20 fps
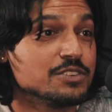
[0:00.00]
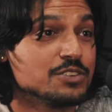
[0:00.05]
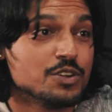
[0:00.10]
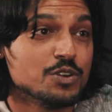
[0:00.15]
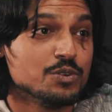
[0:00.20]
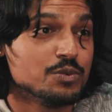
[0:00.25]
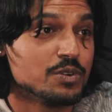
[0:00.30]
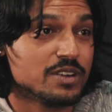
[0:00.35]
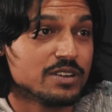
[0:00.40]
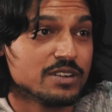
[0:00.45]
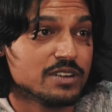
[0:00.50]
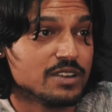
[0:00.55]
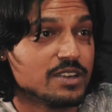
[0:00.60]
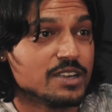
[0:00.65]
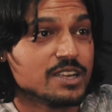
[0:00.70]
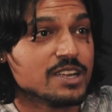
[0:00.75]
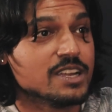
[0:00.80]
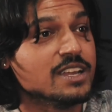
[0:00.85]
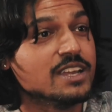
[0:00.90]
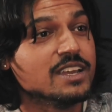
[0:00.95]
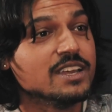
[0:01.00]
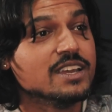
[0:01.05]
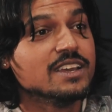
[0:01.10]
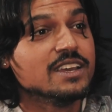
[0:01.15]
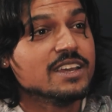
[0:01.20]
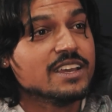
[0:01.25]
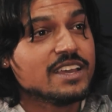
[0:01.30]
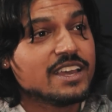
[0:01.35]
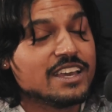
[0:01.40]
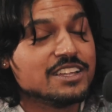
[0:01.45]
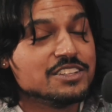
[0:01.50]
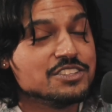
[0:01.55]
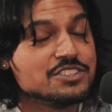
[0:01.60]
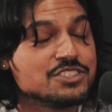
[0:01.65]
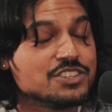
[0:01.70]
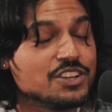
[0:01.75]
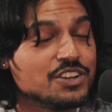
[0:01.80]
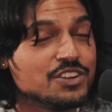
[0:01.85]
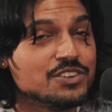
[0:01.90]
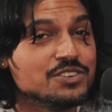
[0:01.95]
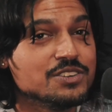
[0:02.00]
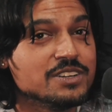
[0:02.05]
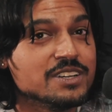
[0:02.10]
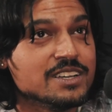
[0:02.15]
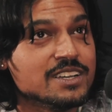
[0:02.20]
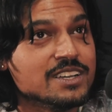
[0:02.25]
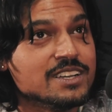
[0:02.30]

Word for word: coworker. Sure. And so,